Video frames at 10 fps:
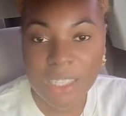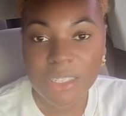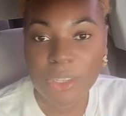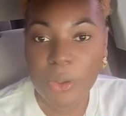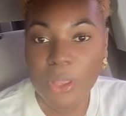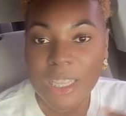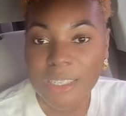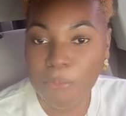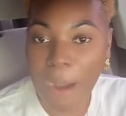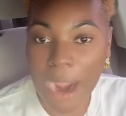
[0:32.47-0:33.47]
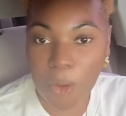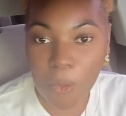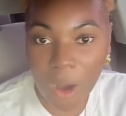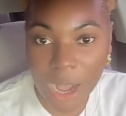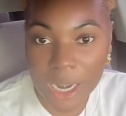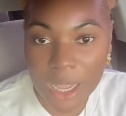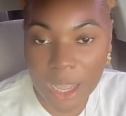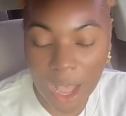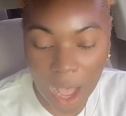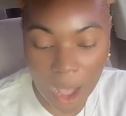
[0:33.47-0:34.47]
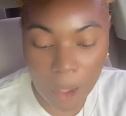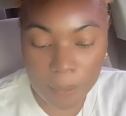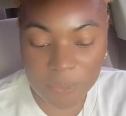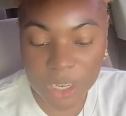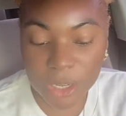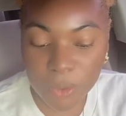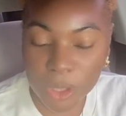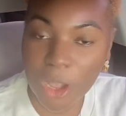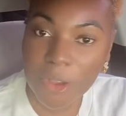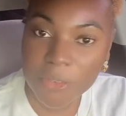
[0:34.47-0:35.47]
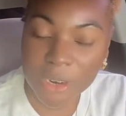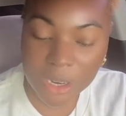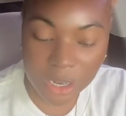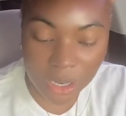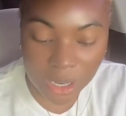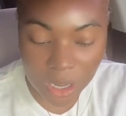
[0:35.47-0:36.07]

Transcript: So this part one video will cover